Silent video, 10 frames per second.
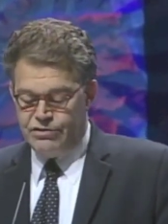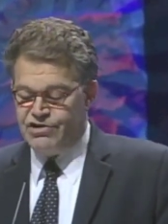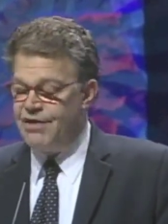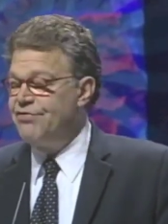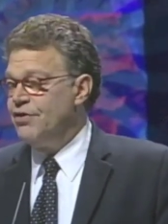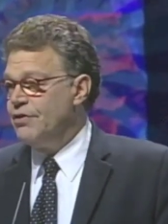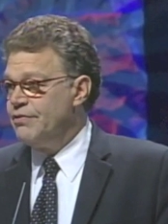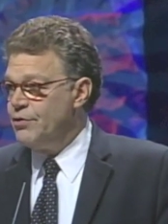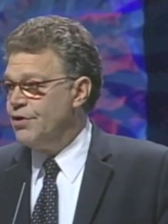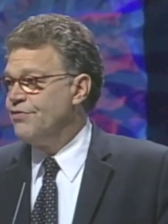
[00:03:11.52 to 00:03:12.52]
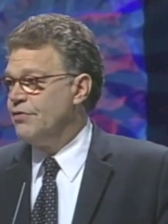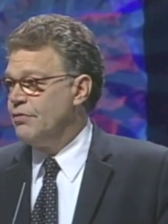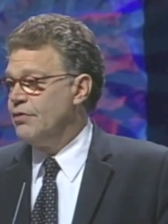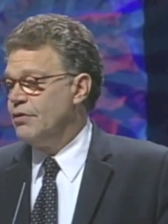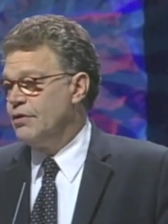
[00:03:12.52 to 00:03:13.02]
Jefferson, of course,
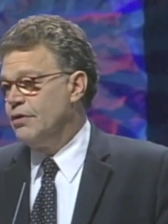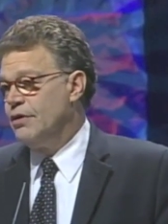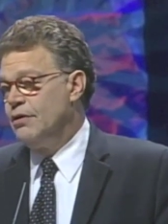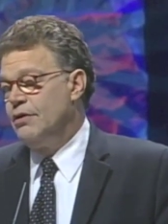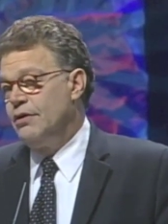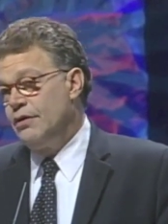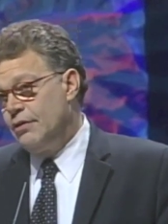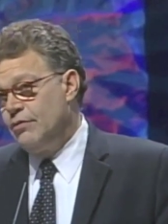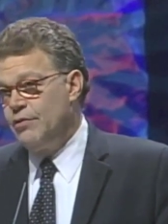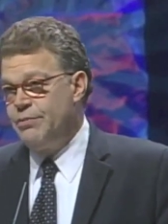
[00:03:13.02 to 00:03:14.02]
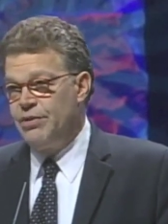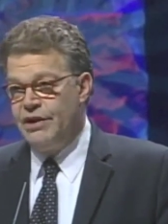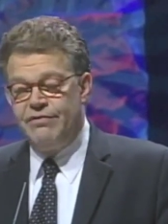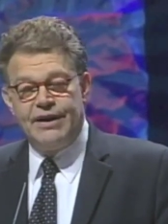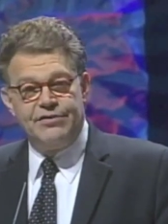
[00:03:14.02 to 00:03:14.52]
we
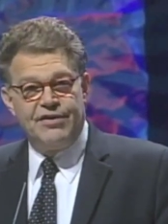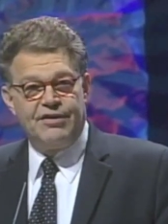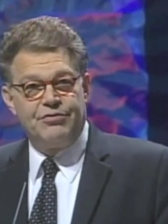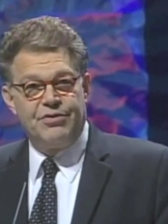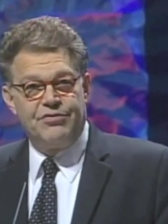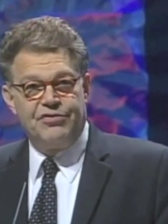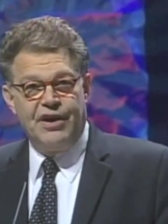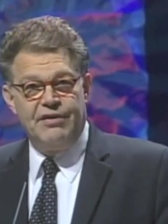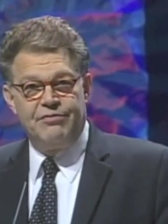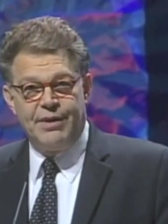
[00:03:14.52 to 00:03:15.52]
believe had sex with a slave,